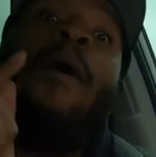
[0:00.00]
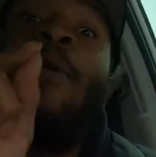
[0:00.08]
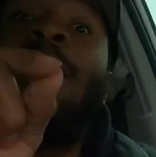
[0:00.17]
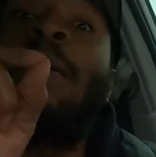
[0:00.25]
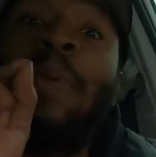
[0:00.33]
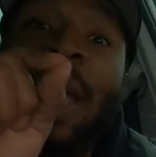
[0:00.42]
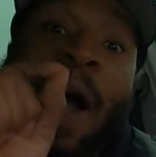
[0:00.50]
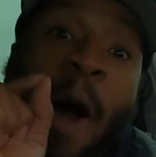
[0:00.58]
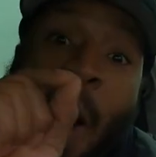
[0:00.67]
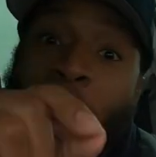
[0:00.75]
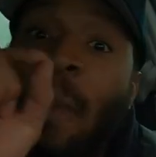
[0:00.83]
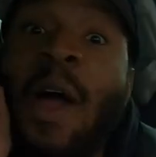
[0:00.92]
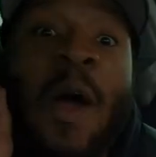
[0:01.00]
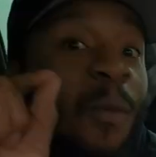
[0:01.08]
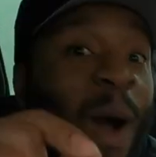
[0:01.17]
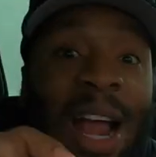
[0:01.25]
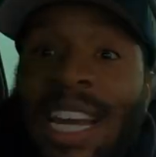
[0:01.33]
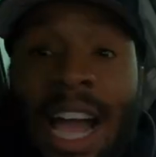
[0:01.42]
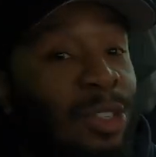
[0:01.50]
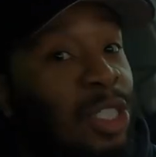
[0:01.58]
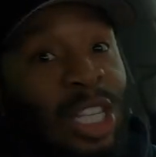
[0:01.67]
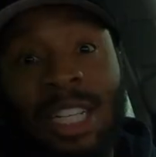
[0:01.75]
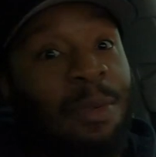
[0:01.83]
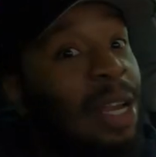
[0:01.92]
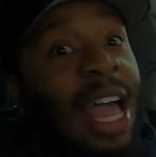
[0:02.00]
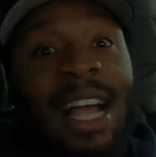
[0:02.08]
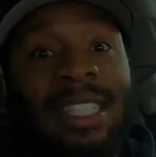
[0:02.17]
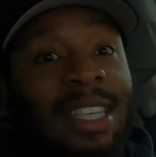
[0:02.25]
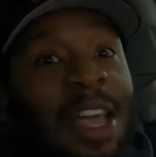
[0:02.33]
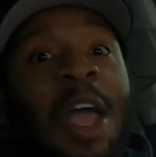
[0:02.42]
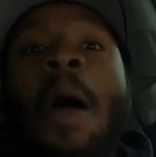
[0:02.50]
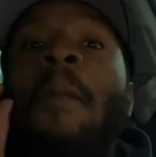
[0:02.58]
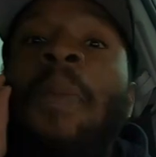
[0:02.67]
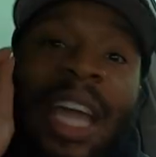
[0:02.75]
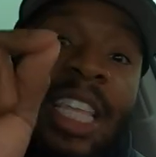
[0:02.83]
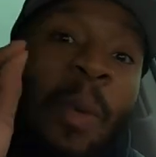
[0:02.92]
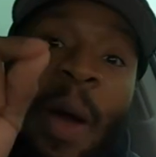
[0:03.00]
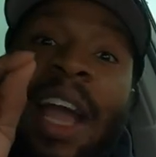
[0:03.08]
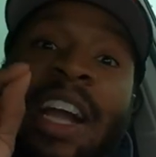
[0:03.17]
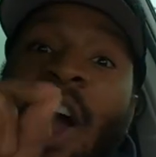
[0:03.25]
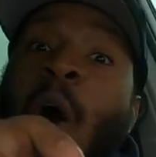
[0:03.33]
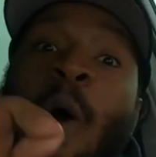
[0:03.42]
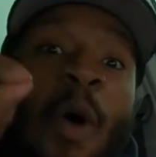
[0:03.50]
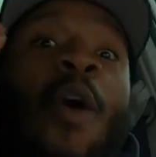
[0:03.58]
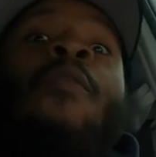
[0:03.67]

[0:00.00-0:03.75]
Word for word: I want to be at home right now, chilling and relaxing. But either way it go,